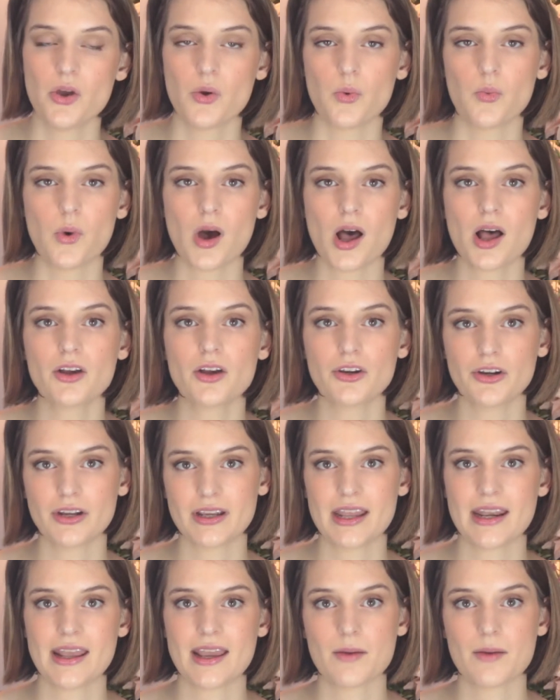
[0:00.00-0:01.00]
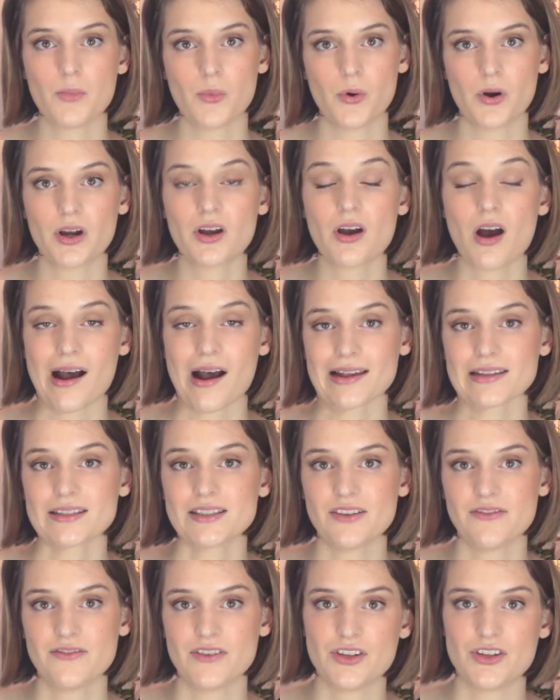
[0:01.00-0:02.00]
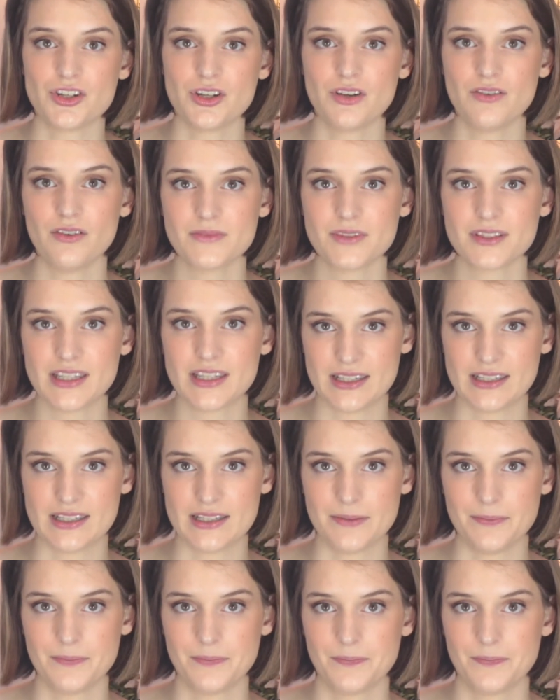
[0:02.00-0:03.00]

while creating a more cost efficient system.